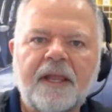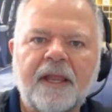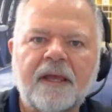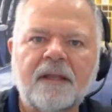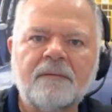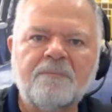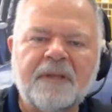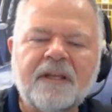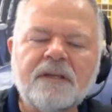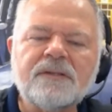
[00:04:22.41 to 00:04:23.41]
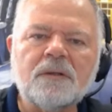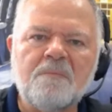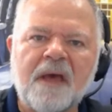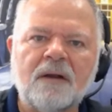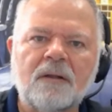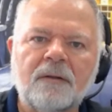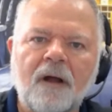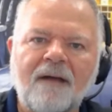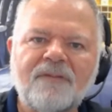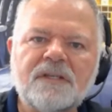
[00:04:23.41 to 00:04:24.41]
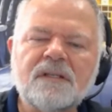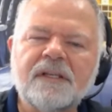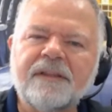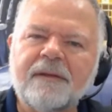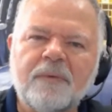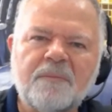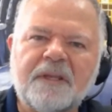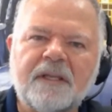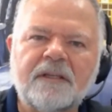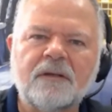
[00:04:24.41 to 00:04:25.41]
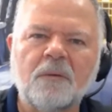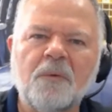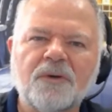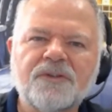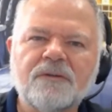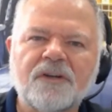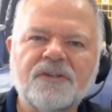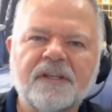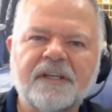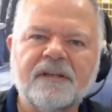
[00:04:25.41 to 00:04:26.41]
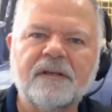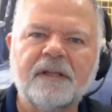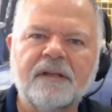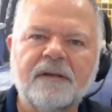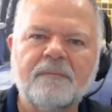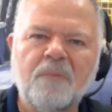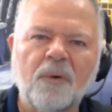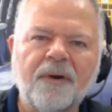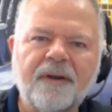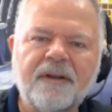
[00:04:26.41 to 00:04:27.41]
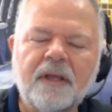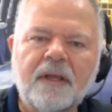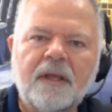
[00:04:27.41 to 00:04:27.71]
And because they're metal, obviously they would be, more structurally important.